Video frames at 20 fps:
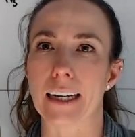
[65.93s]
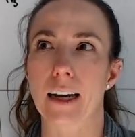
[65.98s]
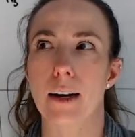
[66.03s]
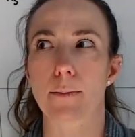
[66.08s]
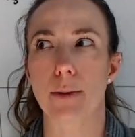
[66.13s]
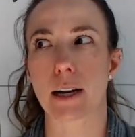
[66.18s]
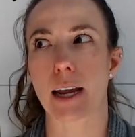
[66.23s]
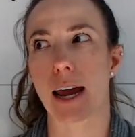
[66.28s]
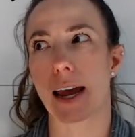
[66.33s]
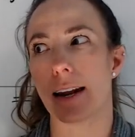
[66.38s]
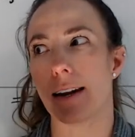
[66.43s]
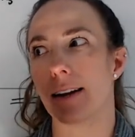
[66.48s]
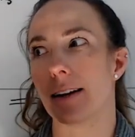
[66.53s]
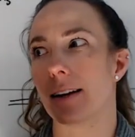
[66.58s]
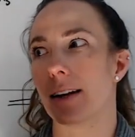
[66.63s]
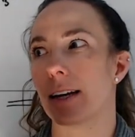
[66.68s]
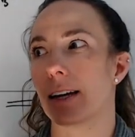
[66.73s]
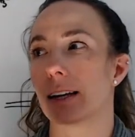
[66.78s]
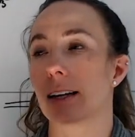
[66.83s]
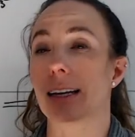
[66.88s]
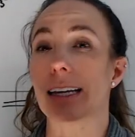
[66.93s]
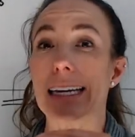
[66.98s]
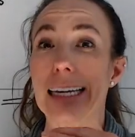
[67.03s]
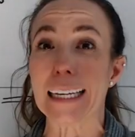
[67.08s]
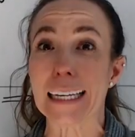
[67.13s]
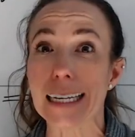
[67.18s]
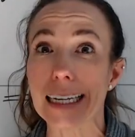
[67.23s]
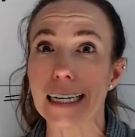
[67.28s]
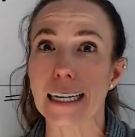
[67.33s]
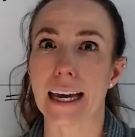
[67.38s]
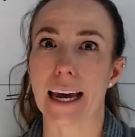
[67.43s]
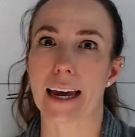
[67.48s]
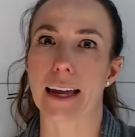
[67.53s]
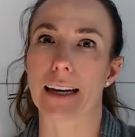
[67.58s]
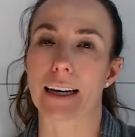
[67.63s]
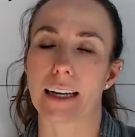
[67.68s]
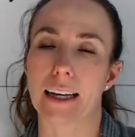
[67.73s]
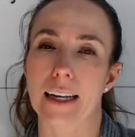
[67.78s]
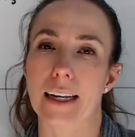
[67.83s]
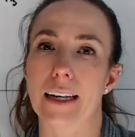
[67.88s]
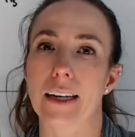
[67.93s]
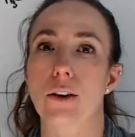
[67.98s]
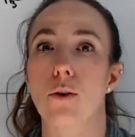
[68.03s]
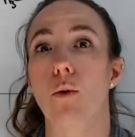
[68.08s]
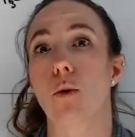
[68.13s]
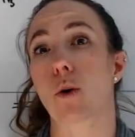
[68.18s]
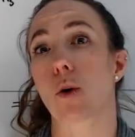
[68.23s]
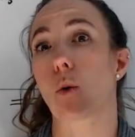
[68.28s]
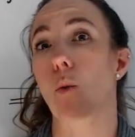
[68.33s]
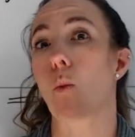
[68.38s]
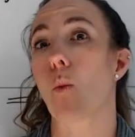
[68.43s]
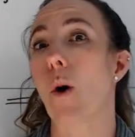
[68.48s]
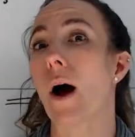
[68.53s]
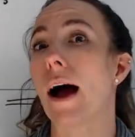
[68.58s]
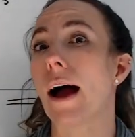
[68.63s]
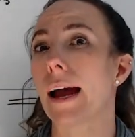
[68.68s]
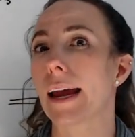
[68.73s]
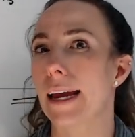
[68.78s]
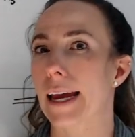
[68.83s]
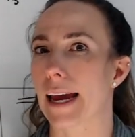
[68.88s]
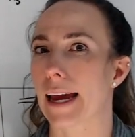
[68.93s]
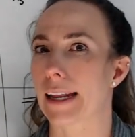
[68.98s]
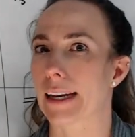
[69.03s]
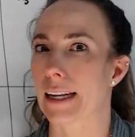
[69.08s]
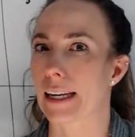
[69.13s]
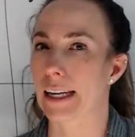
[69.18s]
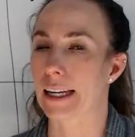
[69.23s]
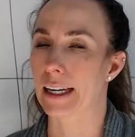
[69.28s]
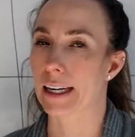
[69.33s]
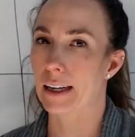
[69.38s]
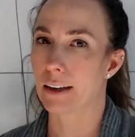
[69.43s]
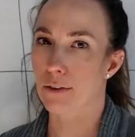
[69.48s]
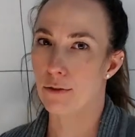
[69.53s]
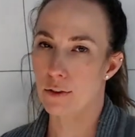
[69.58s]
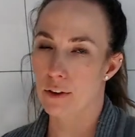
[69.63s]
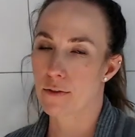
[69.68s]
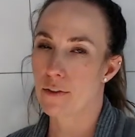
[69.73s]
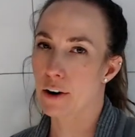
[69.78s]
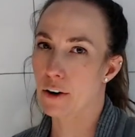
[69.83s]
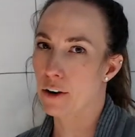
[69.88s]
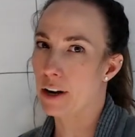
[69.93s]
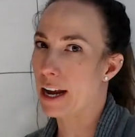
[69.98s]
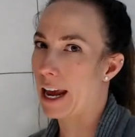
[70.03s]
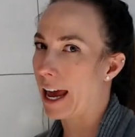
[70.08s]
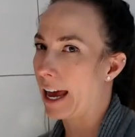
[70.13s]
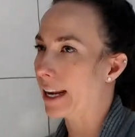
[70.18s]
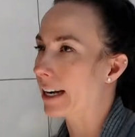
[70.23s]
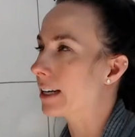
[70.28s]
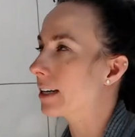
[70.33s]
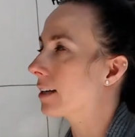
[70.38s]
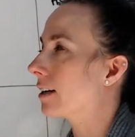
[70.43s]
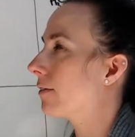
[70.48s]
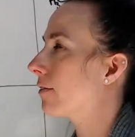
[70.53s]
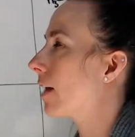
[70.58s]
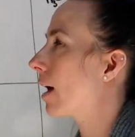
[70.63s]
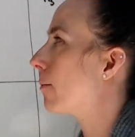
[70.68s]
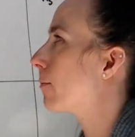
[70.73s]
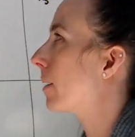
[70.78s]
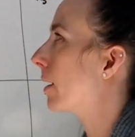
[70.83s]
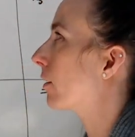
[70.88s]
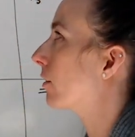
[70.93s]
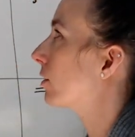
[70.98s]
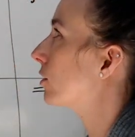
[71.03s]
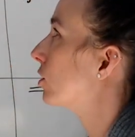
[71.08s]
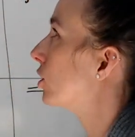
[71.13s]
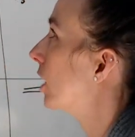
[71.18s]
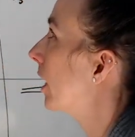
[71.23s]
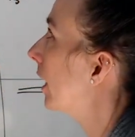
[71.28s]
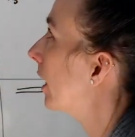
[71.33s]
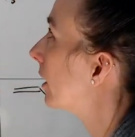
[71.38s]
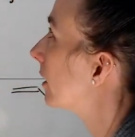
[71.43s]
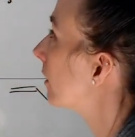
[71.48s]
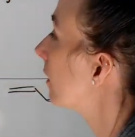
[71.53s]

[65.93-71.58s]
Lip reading: I'm going to end it in E-N-E or Y-N-E for the very end of that parent chain.